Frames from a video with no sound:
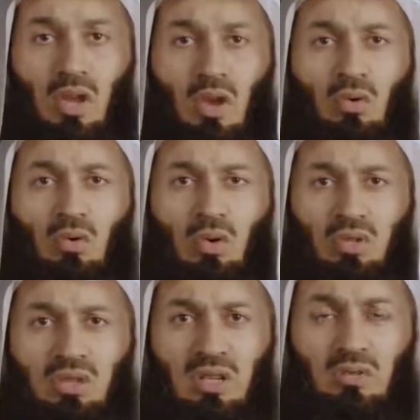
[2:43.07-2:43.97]
who
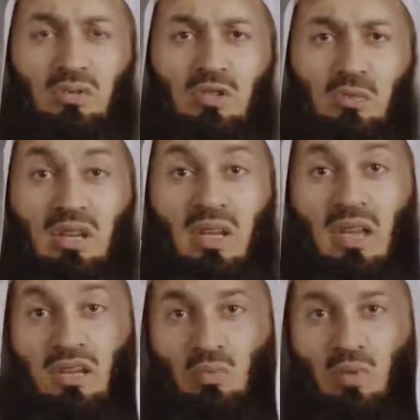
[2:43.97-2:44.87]
continue to spread
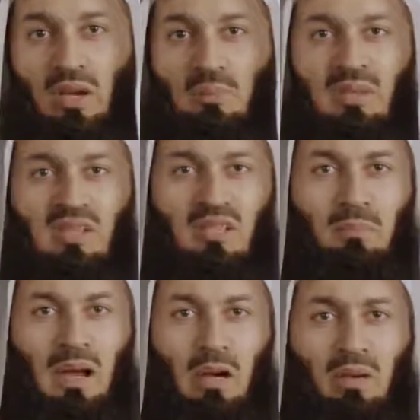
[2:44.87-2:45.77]
His word, because the
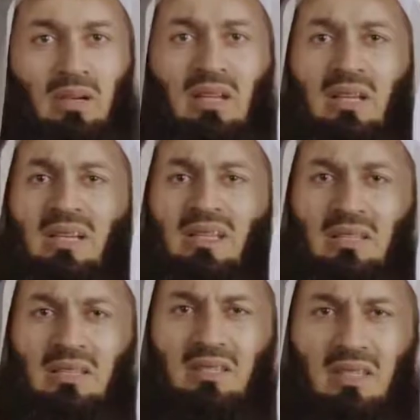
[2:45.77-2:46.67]
power is
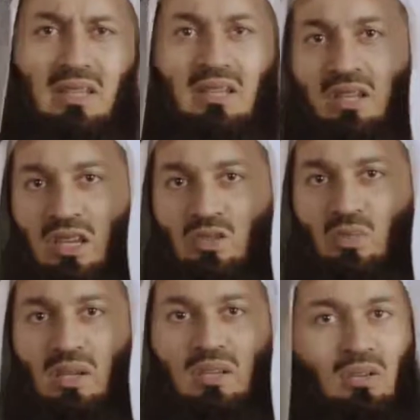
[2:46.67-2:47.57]
indeed in His
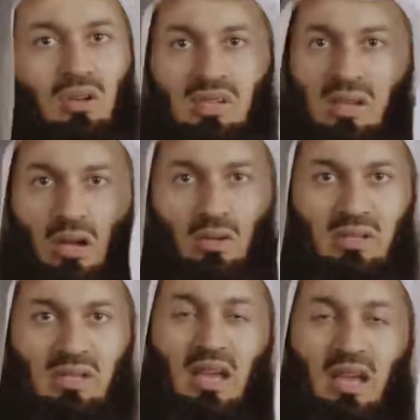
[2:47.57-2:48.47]
word and not in
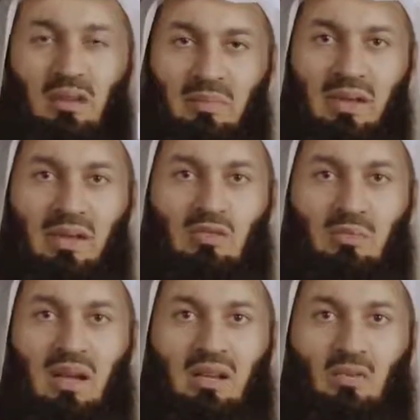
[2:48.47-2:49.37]
ours. And may Allah
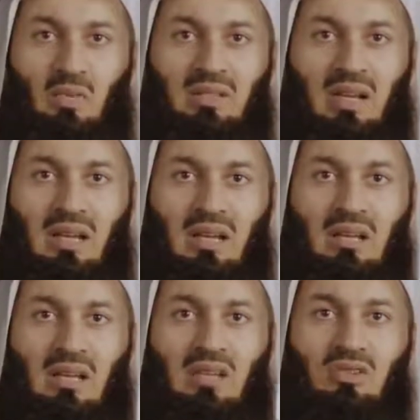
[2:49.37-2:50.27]
subhanahu wa ta'ala
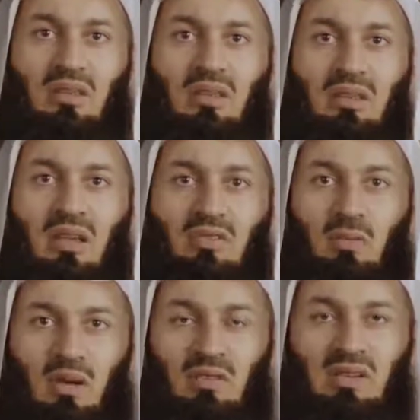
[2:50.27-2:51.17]
strengthen every
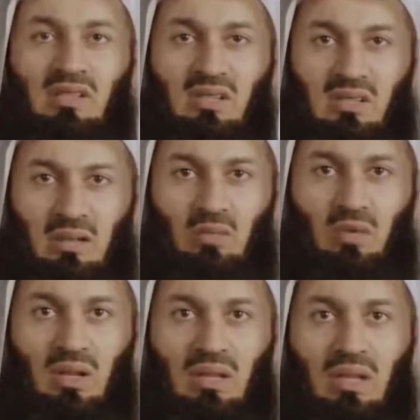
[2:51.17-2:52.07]
one of us.
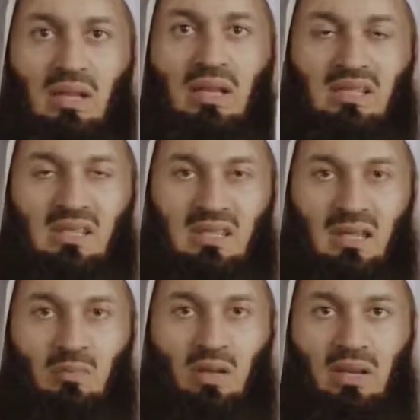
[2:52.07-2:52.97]
Jazakumullah khair.
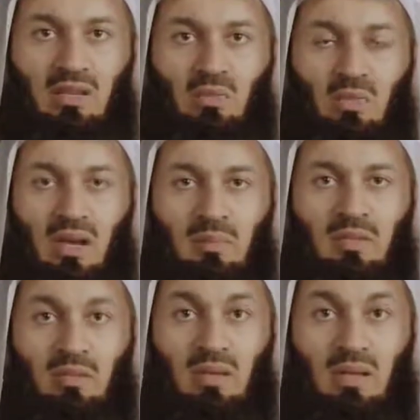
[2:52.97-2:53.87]
Assalamu alaikum wa
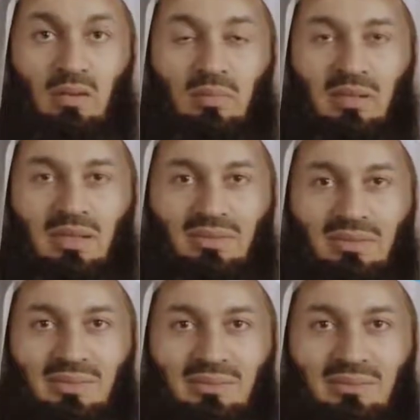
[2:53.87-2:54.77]
rahmatullahi wa barakatuh.